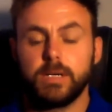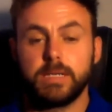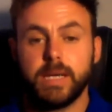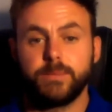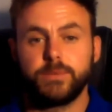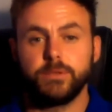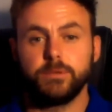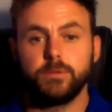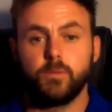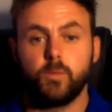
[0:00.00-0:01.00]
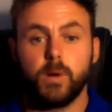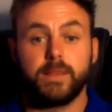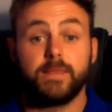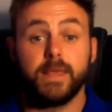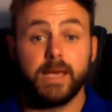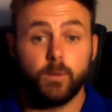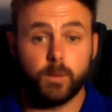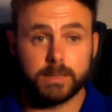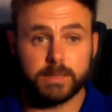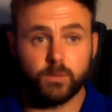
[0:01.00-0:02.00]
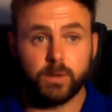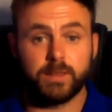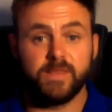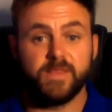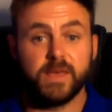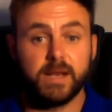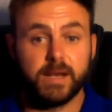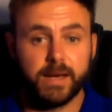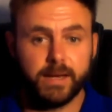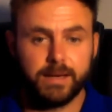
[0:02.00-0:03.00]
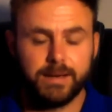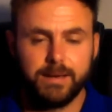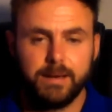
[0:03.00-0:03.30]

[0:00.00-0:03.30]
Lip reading: adapt to what they want and what they like.